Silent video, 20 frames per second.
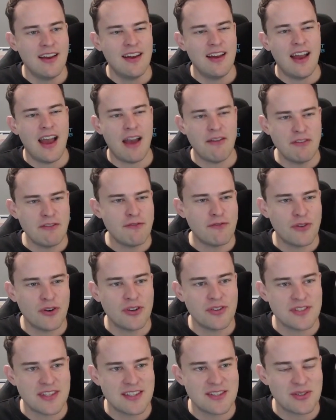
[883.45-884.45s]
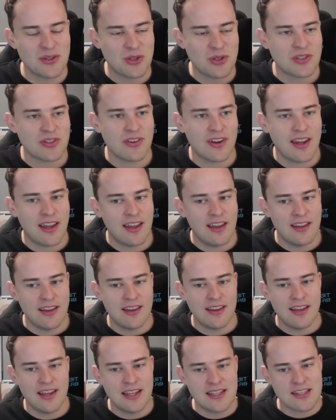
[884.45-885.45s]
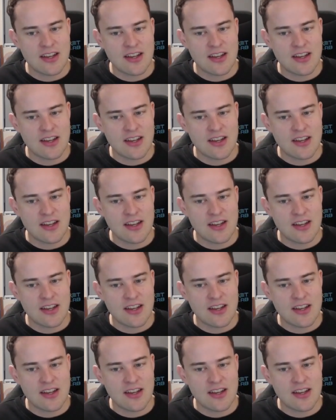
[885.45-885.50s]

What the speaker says: Having foils in Sorcery is